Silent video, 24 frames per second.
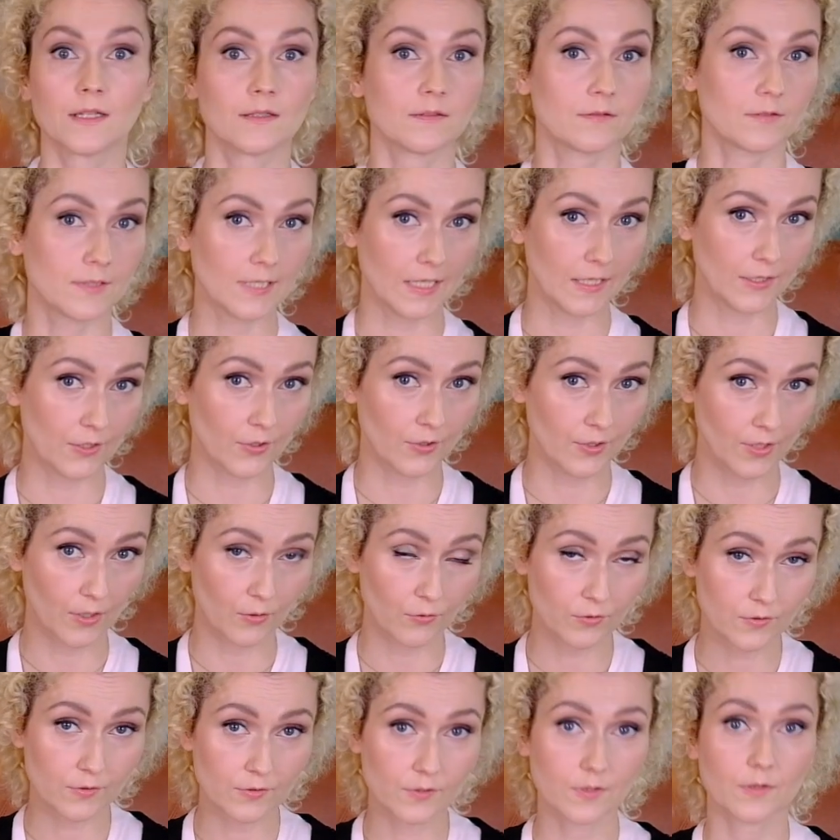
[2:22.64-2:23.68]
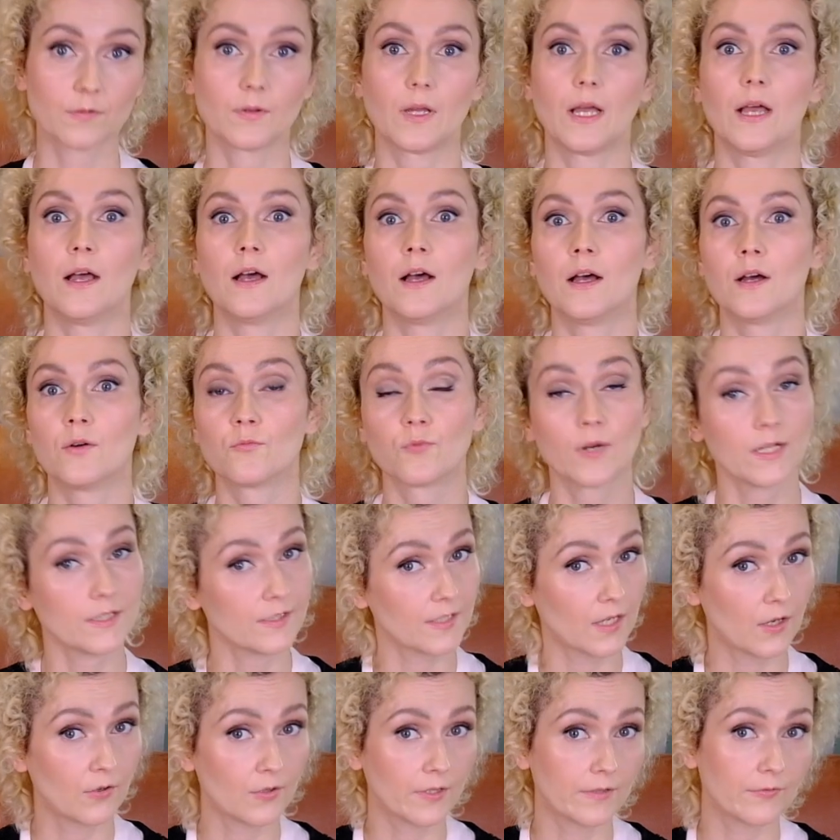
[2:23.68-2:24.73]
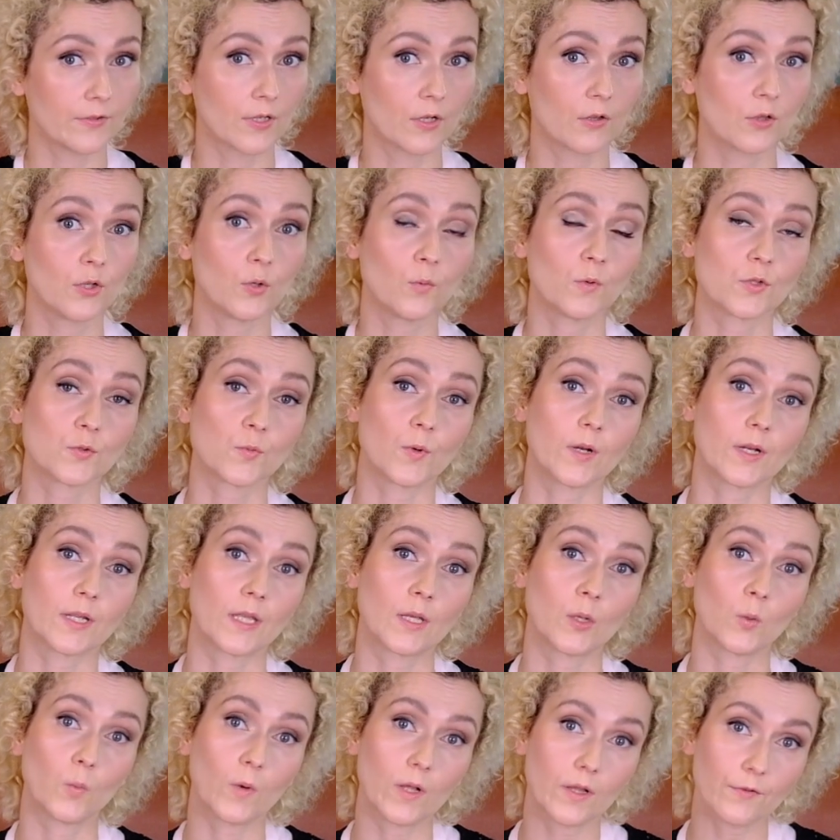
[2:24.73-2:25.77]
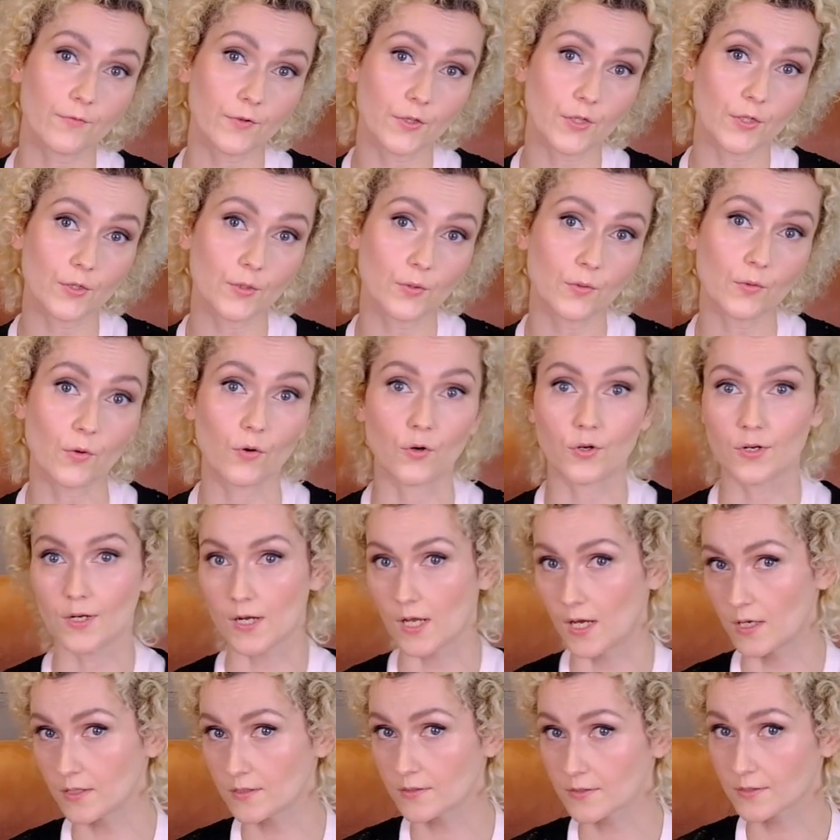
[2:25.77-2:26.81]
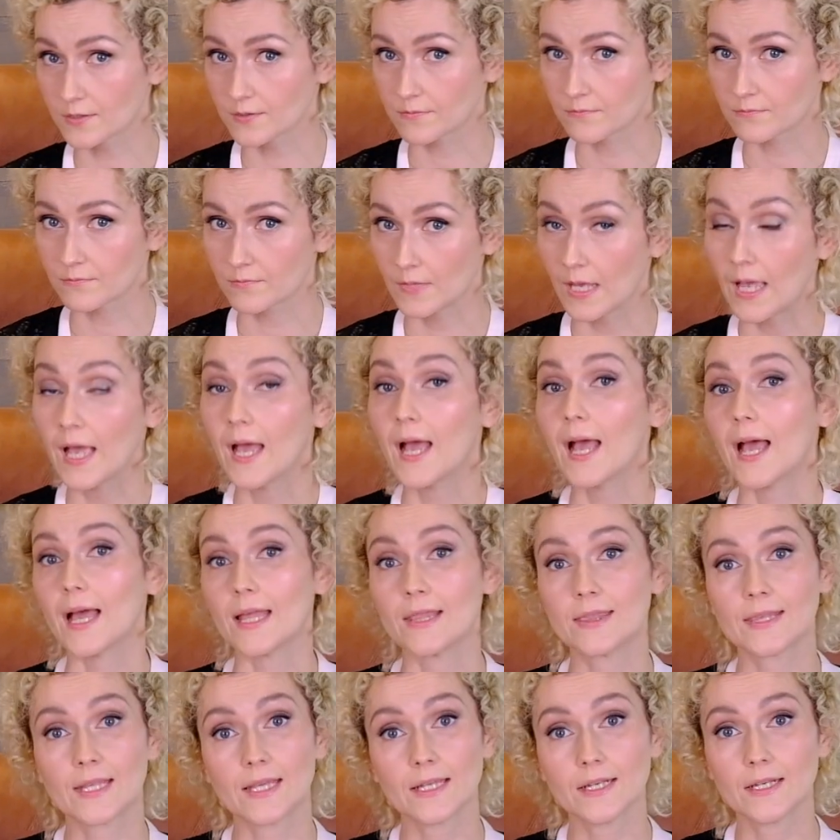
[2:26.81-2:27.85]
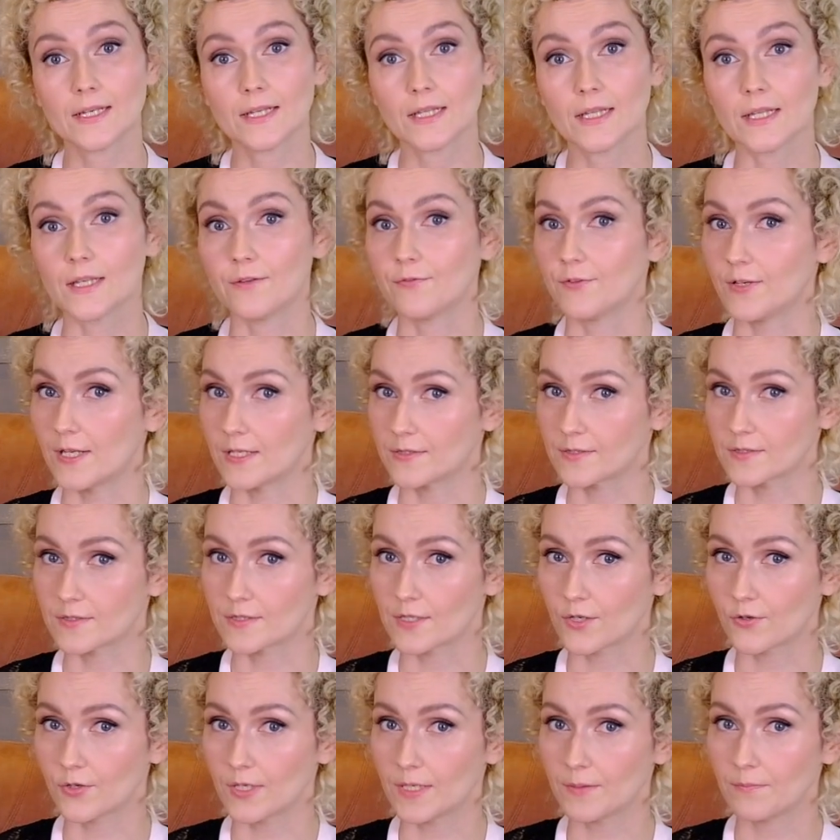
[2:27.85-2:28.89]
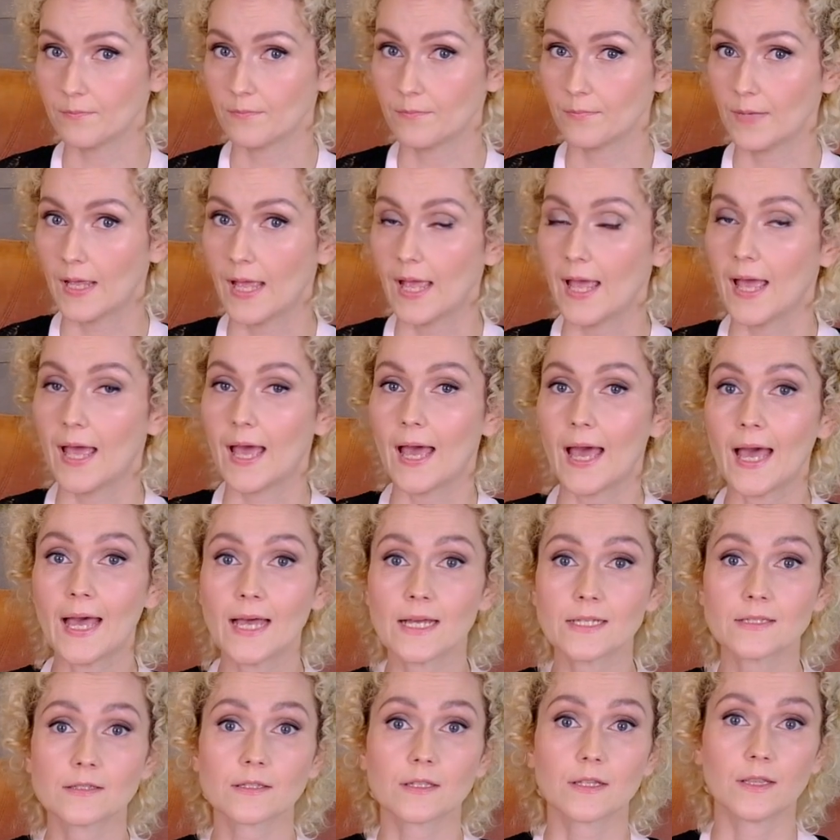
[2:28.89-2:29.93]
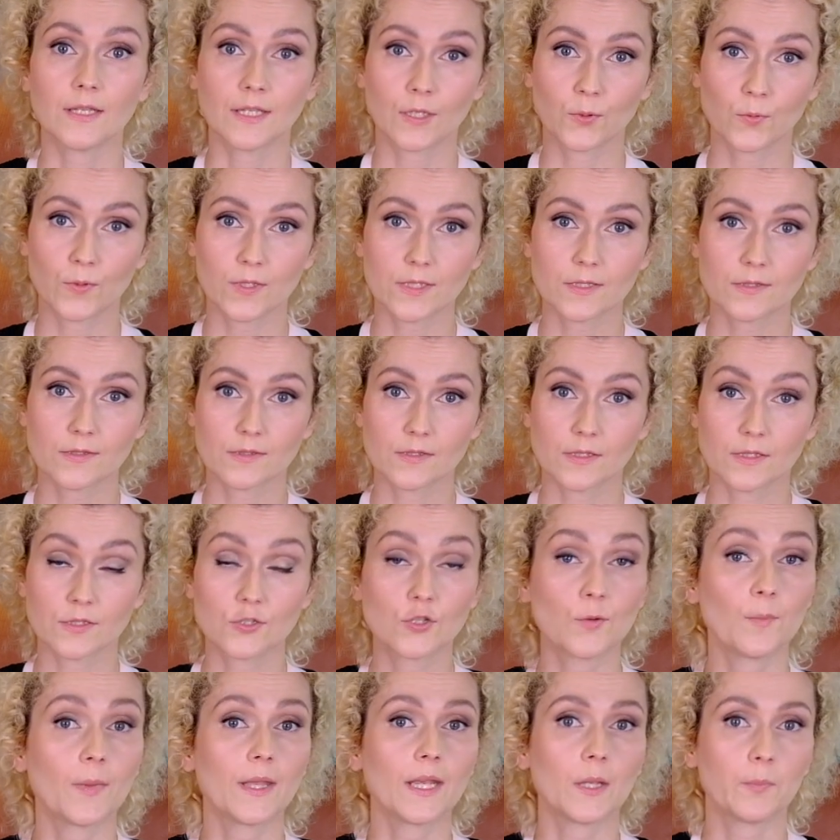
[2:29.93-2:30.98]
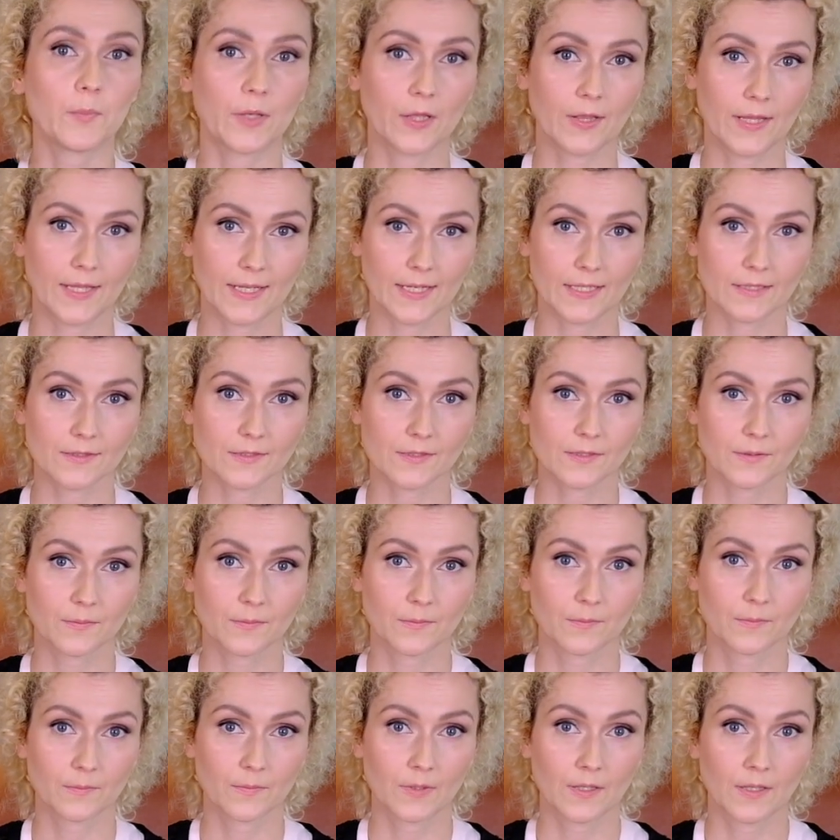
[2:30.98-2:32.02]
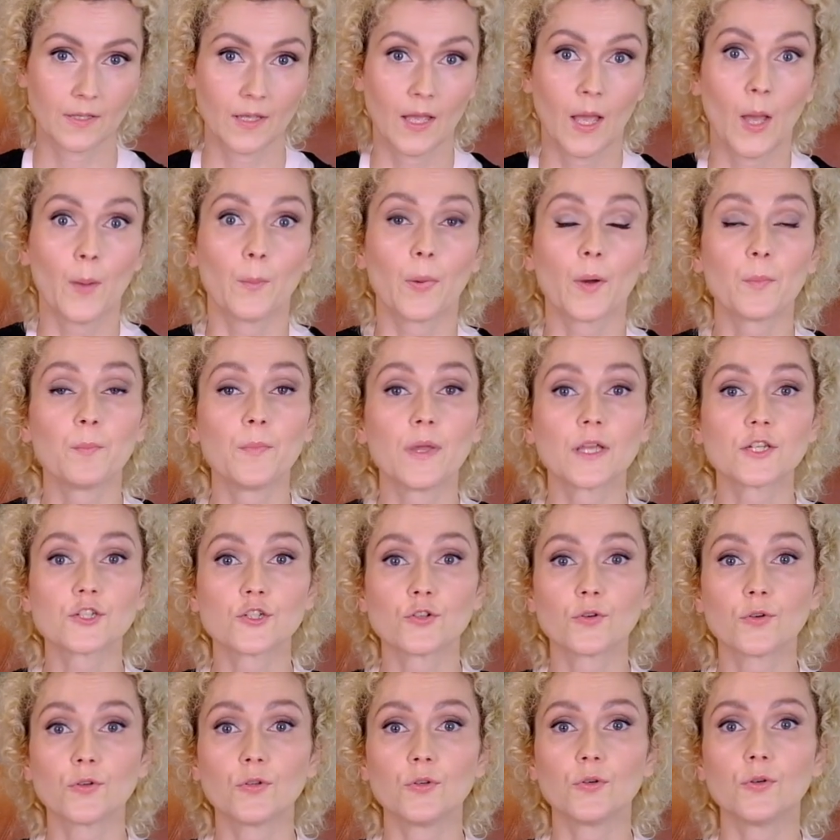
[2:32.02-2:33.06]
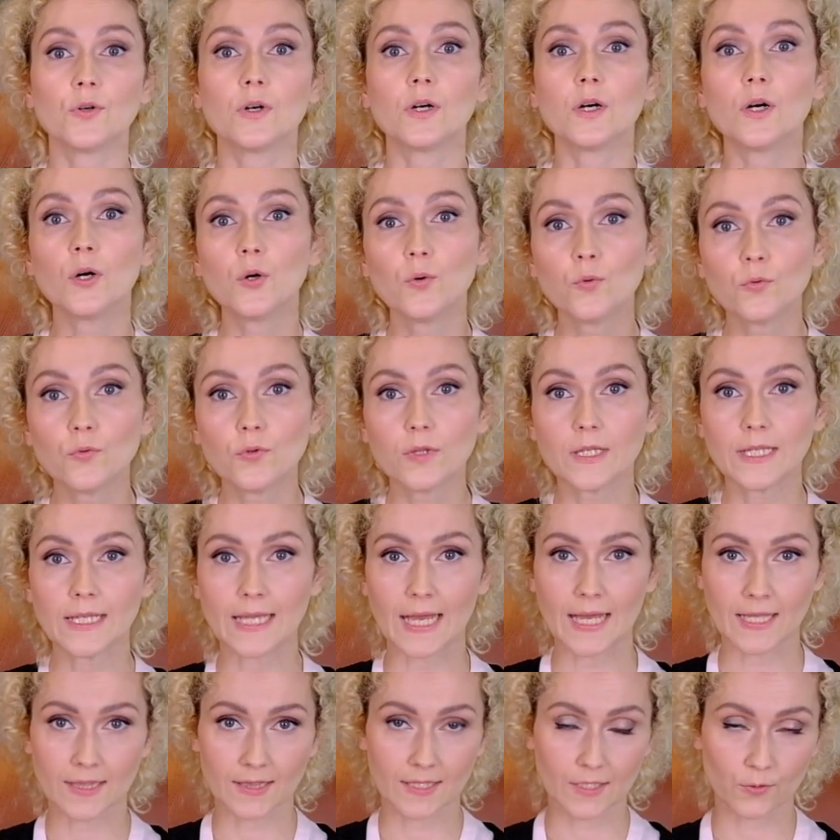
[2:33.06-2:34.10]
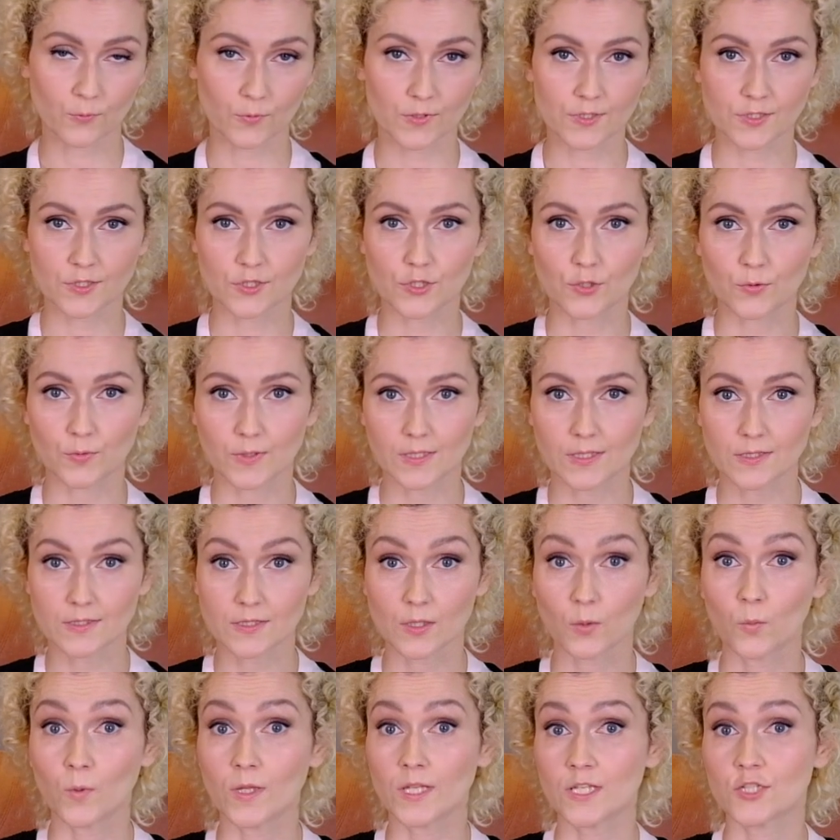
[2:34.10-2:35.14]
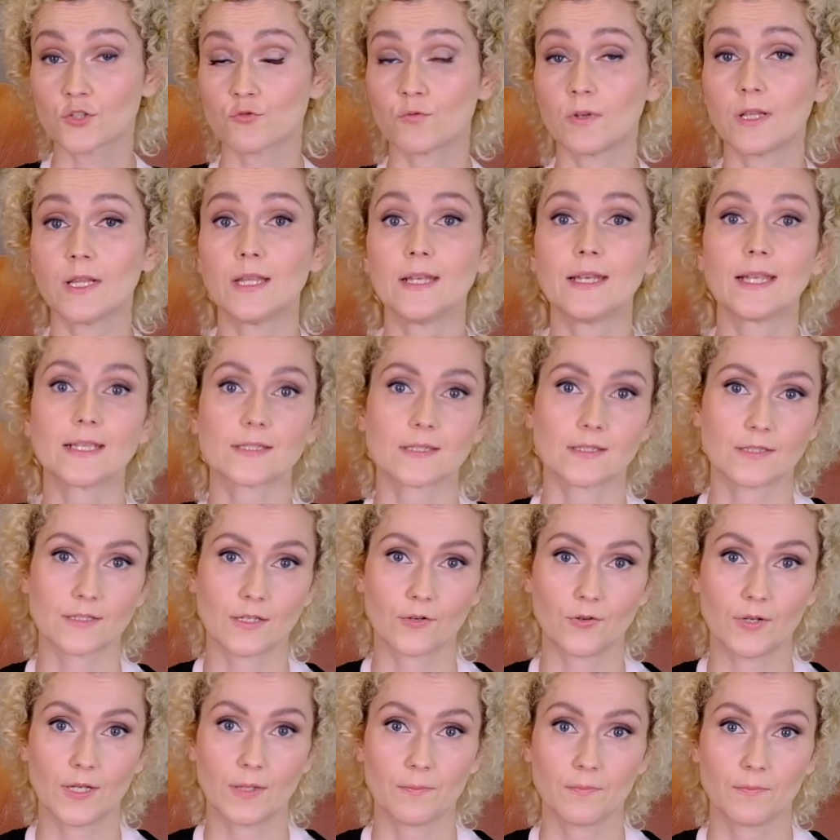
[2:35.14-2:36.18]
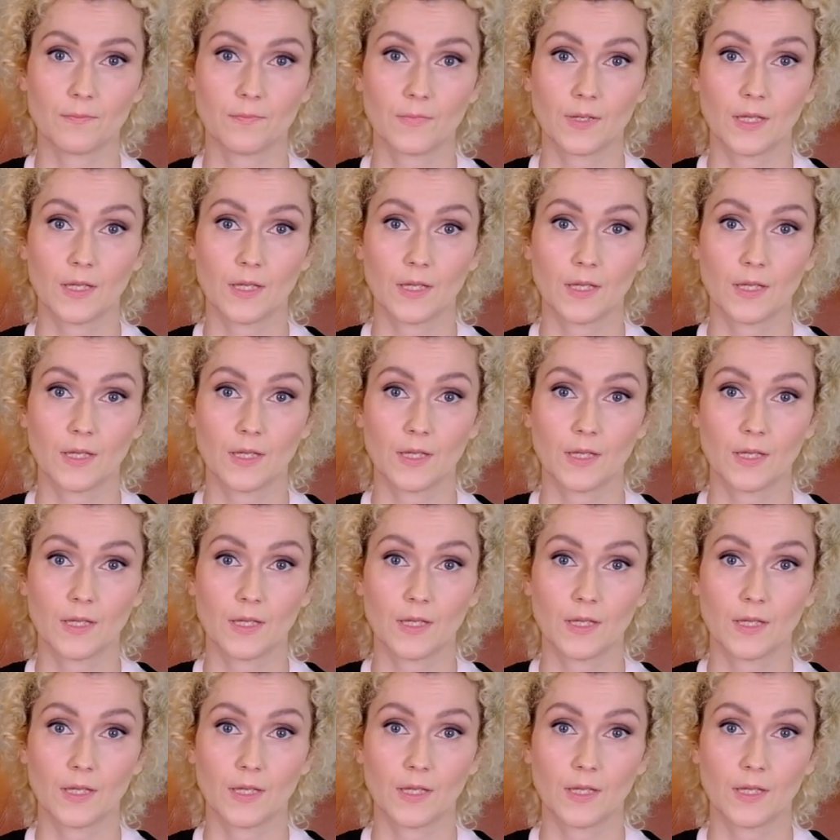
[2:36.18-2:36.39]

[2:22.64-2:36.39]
Take your note, write down if the glue was working well for you or not, and then, if necessary, add liquids to manipulate it. But make sure you only add liquids to it when it's really necessary.